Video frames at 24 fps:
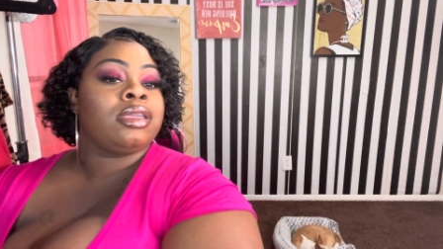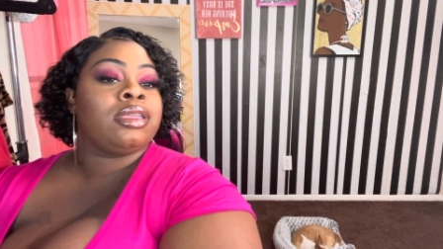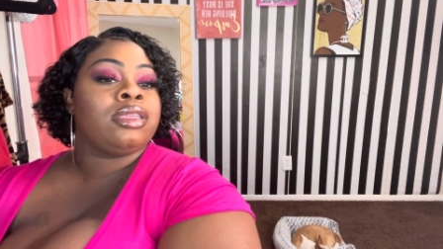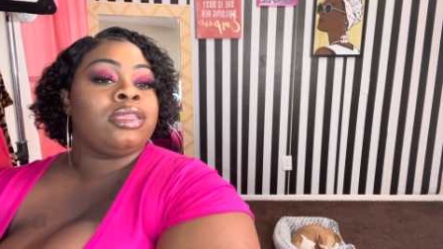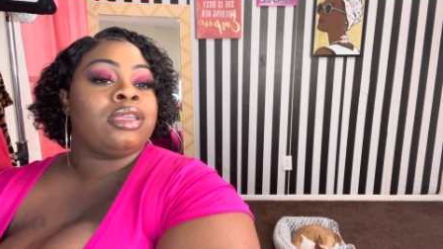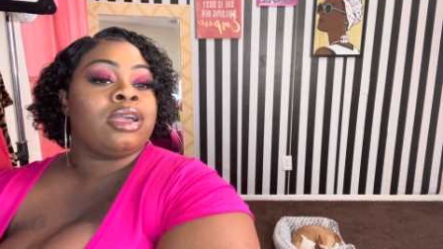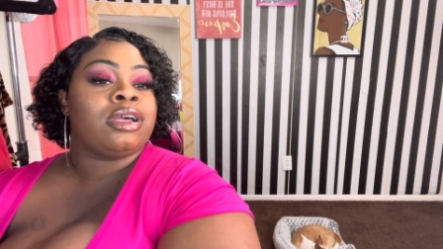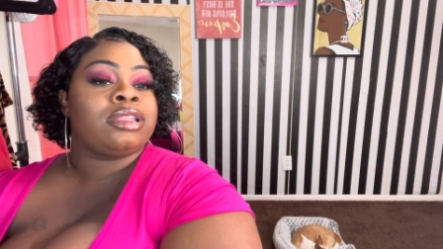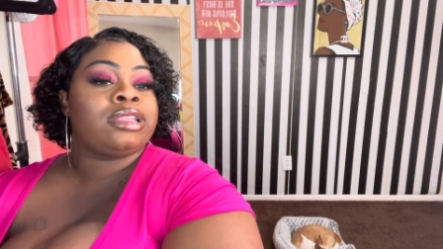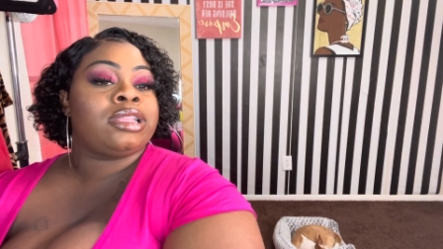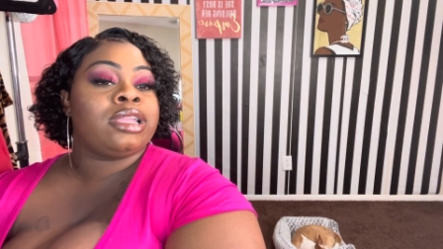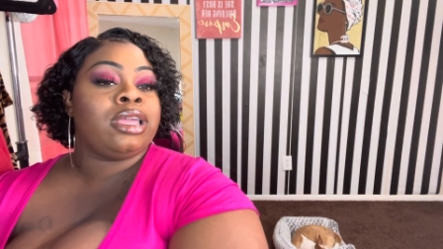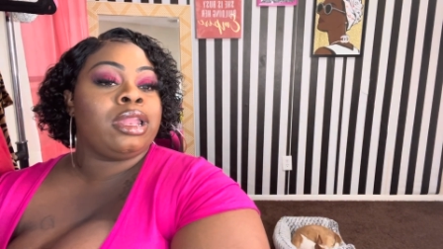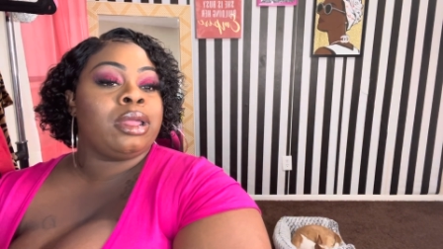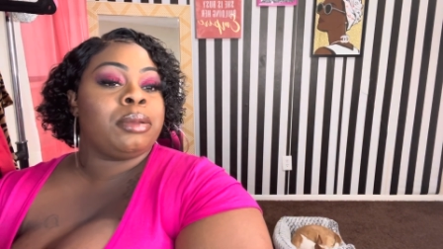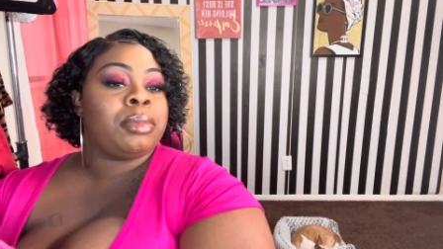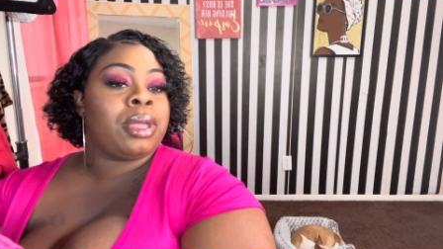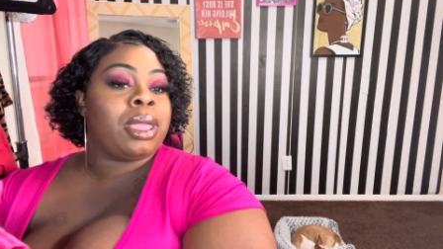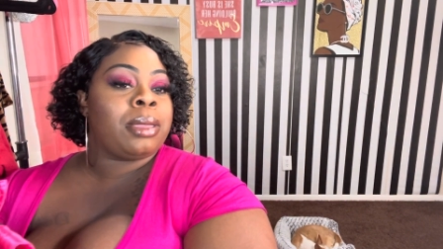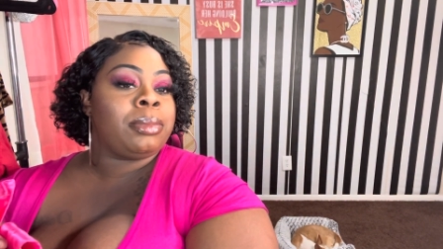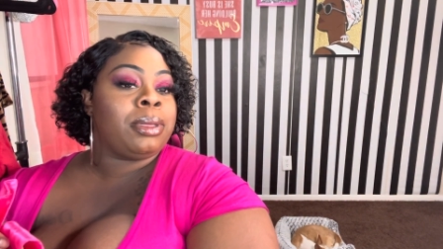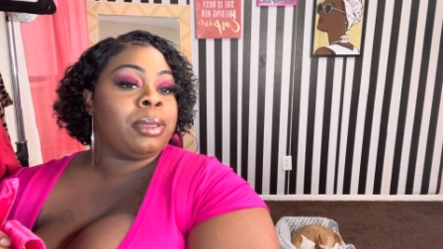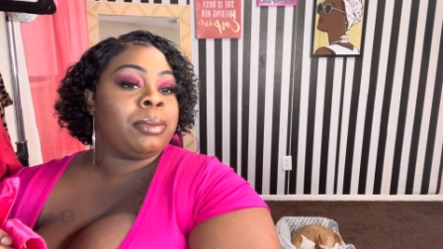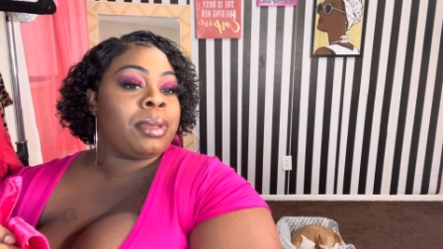Y'all see the
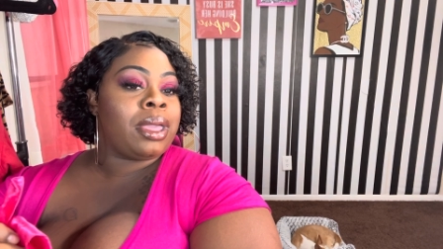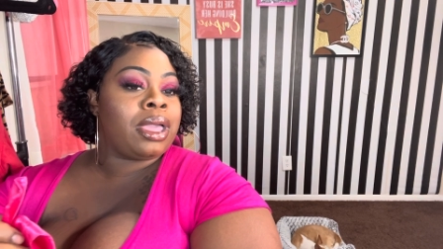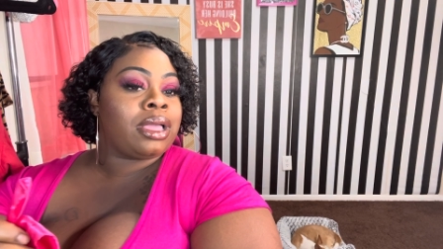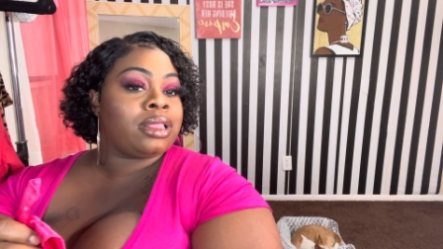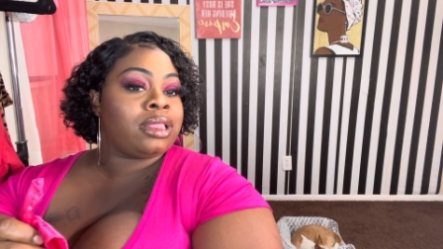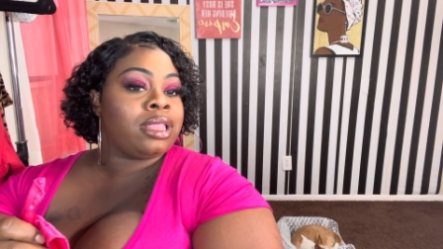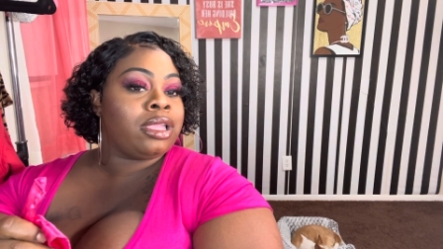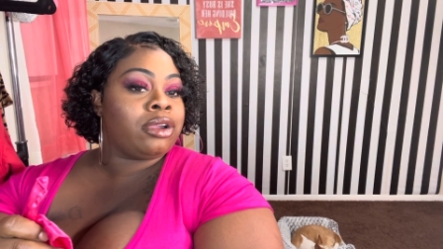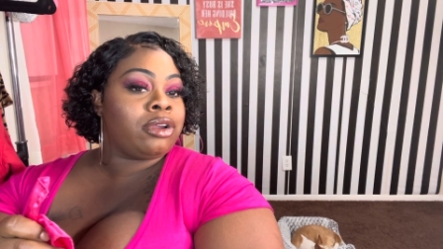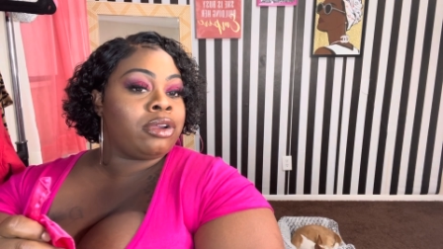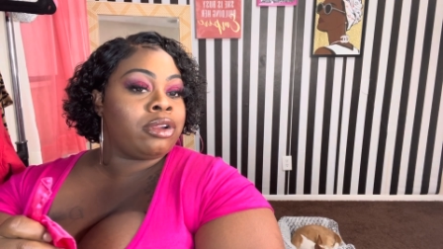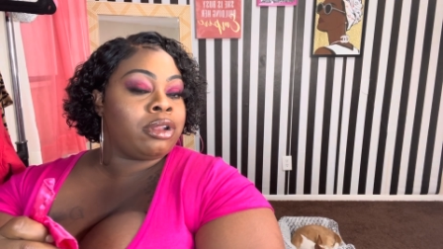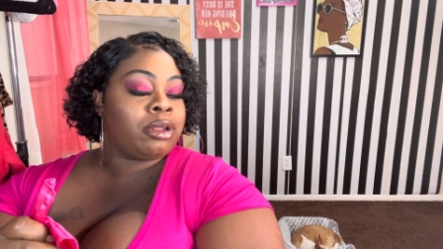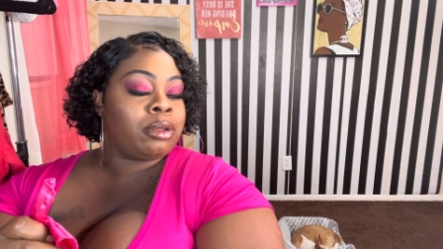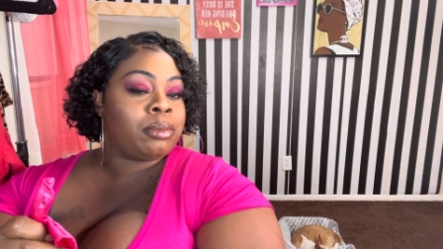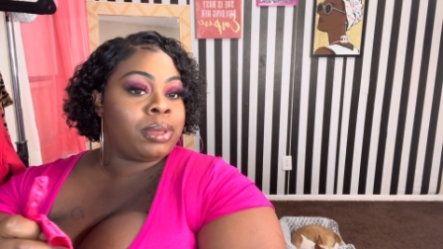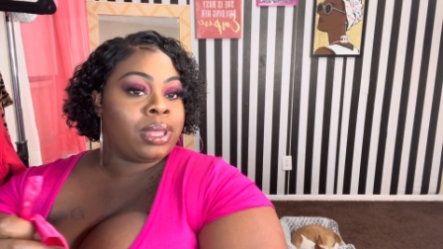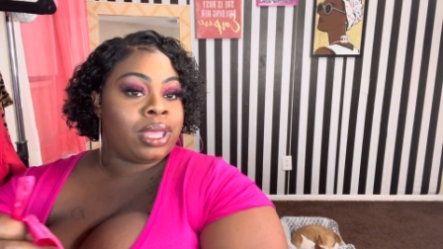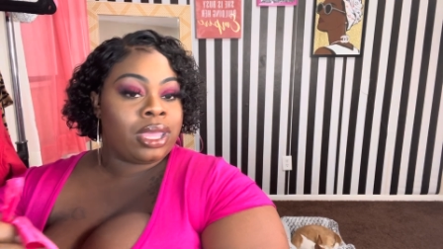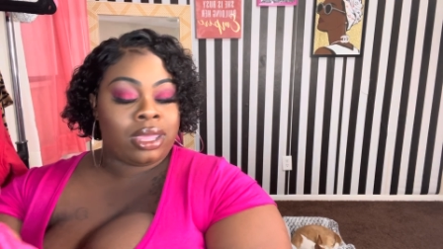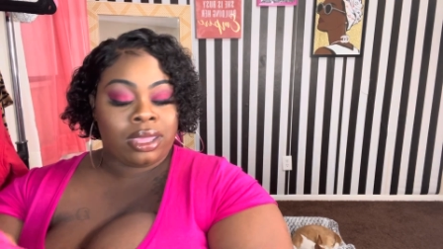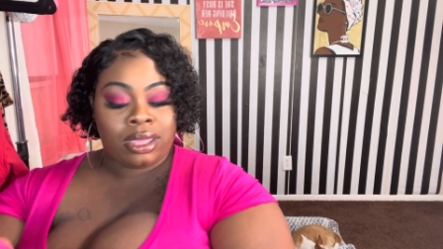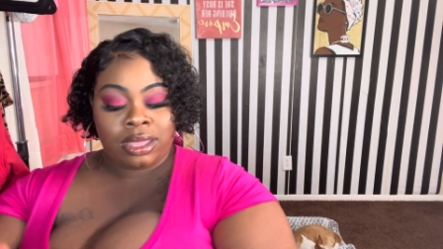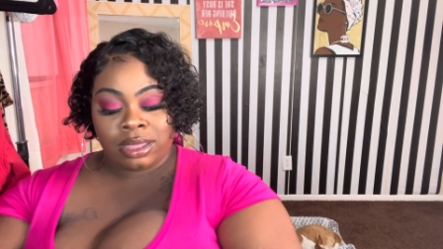baby back there in the
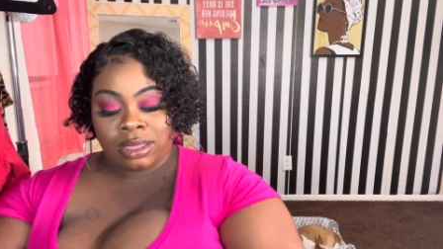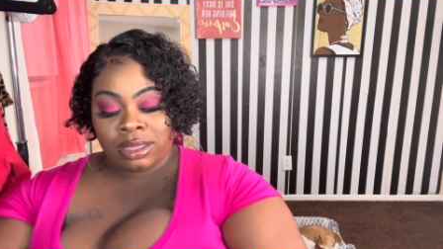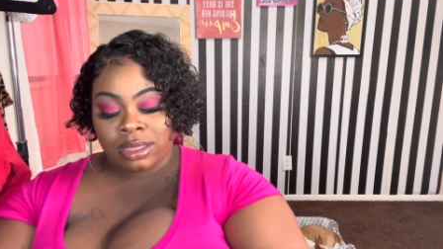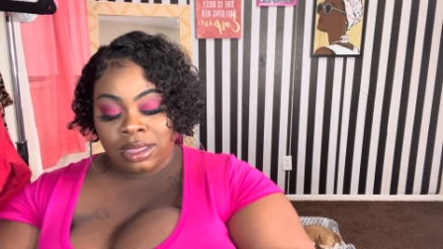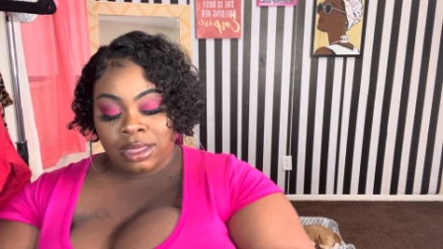bed.